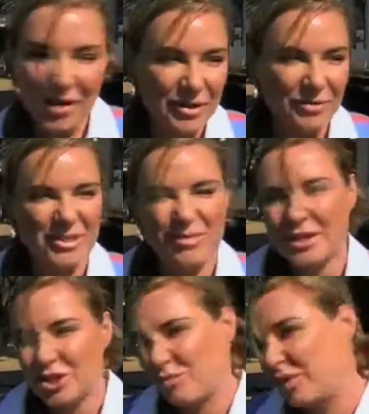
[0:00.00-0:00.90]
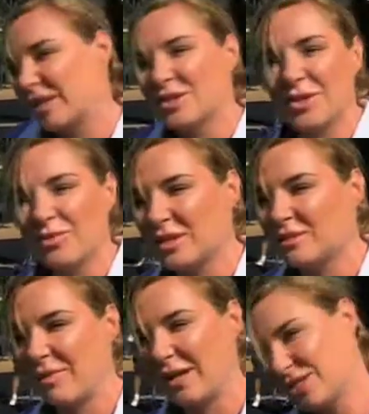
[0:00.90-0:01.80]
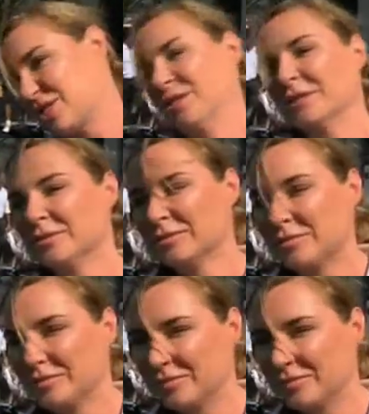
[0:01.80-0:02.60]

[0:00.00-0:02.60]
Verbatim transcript: yeah, but it was a bit of chipping, so it wasn't much. Since